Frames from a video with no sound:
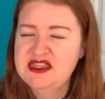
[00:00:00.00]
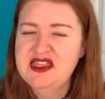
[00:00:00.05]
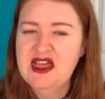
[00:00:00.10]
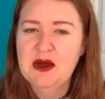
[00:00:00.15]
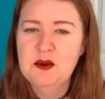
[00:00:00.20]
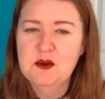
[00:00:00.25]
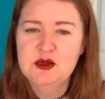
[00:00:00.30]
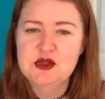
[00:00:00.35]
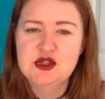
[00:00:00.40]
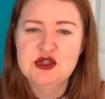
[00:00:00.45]

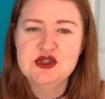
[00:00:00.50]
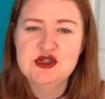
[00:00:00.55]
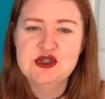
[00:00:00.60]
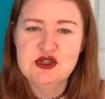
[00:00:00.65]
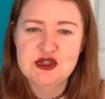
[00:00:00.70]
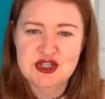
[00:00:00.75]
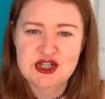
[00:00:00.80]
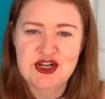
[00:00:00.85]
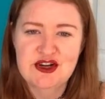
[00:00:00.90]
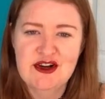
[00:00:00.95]
That was
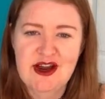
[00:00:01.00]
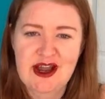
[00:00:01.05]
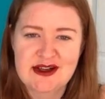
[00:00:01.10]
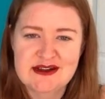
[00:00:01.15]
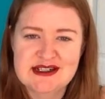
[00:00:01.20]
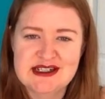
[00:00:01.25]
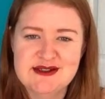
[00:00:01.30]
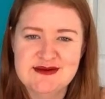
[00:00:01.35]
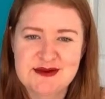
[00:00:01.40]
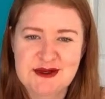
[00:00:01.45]
such a
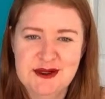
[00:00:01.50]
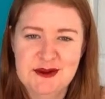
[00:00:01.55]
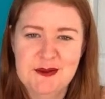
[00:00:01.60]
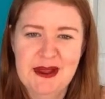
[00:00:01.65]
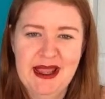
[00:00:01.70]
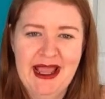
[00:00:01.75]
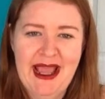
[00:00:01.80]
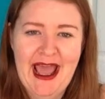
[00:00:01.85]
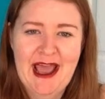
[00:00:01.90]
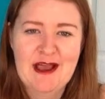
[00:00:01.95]
crowded room.
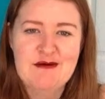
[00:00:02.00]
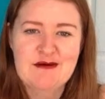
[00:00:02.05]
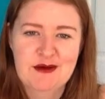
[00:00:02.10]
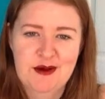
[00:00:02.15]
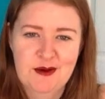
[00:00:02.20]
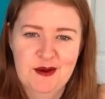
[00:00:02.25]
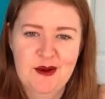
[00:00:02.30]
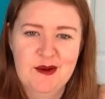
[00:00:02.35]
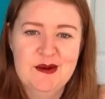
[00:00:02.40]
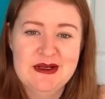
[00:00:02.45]
Like,
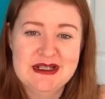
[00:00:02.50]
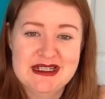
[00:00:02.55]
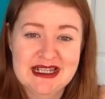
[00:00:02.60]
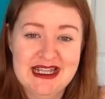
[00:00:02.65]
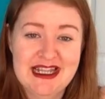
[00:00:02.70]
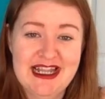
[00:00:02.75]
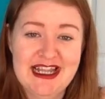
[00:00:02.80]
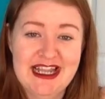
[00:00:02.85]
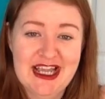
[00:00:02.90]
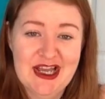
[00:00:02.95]
everyone was
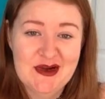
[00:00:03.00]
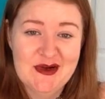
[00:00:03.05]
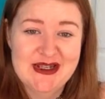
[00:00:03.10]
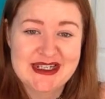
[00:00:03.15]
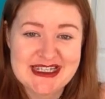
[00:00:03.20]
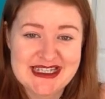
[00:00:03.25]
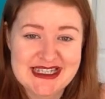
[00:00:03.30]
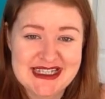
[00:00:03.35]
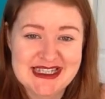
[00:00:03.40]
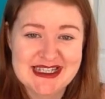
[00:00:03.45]
clearly
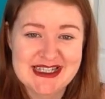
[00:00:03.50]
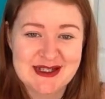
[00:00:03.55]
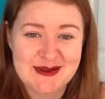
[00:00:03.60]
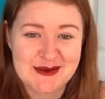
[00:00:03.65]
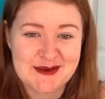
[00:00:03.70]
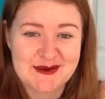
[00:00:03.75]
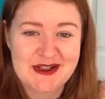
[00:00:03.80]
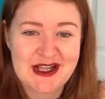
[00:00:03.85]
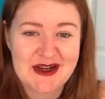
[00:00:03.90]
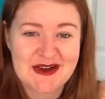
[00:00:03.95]
going to see
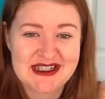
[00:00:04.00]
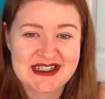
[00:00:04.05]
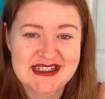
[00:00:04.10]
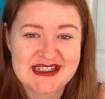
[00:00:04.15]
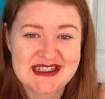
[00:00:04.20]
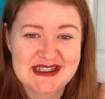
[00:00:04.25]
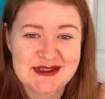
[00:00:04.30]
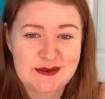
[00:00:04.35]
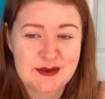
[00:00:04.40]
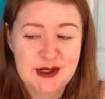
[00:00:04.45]
Sunflowers,
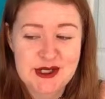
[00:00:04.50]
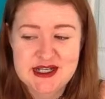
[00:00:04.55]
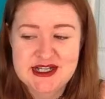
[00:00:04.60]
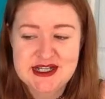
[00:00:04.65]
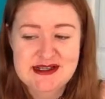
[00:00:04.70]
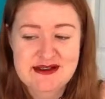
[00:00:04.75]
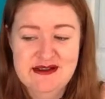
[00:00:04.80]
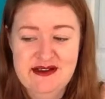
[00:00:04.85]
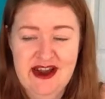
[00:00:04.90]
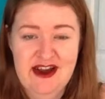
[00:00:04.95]
which
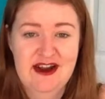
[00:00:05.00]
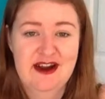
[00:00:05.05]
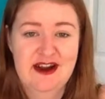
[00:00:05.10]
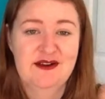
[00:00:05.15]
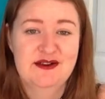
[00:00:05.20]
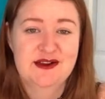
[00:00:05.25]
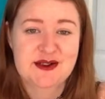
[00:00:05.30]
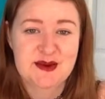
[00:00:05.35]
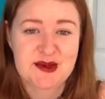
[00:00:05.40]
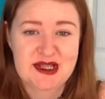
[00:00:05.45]
is fair
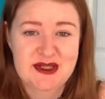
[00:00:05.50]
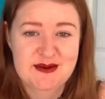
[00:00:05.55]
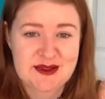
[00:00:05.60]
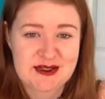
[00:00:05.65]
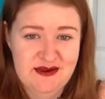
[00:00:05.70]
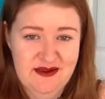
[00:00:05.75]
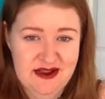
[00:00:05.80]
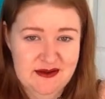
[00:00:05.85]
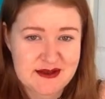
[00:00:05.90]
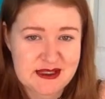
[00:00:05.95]
enough. It's one of the
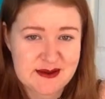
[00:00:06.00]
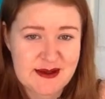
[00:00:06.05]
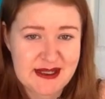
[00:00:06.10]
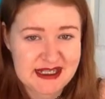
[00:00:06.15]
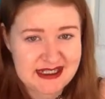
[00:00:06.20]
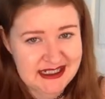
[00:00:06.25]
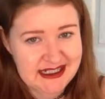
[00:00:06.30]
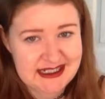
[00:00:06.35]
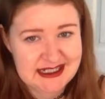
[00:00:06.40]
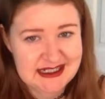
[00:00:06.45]
most famous
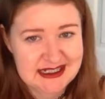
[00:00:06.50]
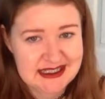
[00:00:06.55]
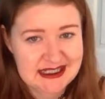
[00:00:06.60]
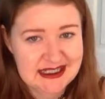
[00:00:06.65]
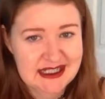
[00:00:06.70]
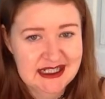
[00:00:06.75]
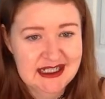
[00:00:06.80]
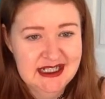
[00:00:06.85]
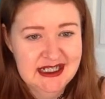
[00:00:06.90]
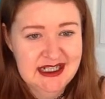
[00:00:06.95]
paintings
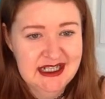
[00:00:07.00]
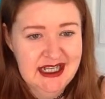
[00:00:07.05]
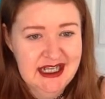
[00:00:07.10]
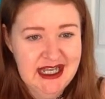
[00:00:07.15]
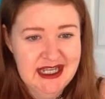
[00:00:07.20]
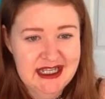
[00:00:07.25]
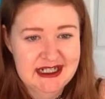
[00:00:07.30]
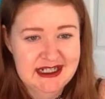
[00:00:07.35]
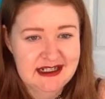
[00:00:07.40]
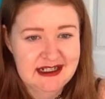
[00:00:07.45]

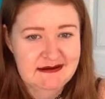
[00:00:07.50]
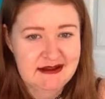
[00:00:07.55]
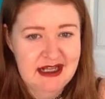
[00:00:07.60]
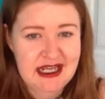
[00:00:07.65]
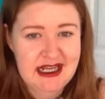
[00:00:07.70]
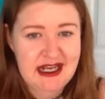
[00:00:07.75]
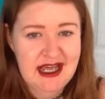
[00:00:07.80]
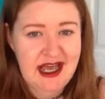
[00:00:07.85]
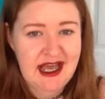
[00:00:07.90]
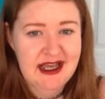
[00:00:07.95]

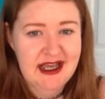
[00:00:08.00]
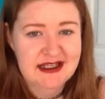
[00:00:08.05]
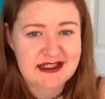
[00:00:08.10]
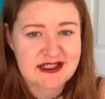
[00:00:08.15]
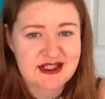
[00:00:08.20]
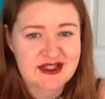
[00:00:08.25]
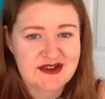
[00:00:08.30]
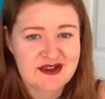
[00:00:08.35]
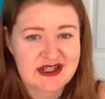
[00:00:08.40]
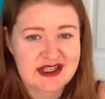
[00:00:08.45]
in art
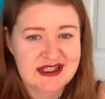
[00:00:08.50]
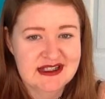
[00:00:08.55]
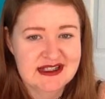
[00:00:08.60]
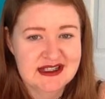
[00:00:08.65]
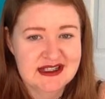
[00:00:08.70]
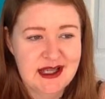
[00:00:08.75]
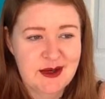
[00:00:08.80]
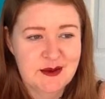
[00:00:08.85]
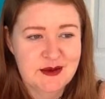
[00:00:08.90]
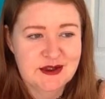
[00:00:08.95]
history.
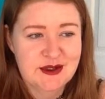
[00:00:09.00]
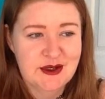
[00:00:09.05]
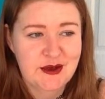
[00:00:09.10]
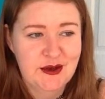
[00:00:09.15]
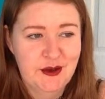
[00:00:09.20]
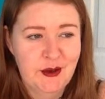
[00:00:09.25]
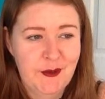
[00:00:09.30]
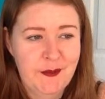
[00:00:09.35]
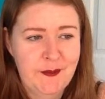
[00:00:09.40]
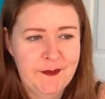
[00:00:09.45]
So that was
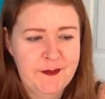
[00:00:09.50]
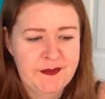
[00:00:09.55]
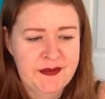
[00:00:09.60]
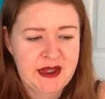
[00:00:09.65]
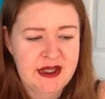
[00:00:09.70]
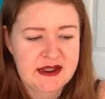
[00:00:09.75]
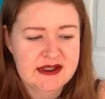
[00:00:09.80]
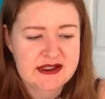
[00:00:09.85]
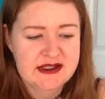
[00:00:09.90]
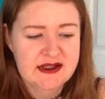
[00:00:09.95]
cool.
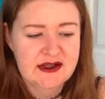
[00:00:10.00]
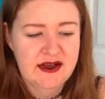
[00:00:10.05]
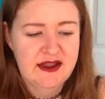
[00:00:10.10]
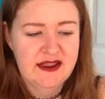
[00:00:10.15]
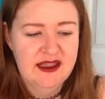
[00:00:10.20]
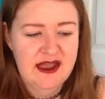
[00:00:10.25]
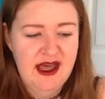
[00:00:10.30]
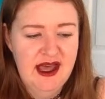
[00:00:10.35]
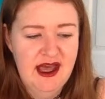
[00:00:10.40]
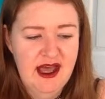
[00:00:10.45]

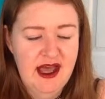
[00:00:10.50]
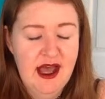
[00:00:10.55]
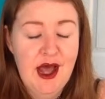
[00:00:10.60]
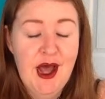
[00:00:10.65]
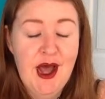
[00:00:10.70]
Saw that.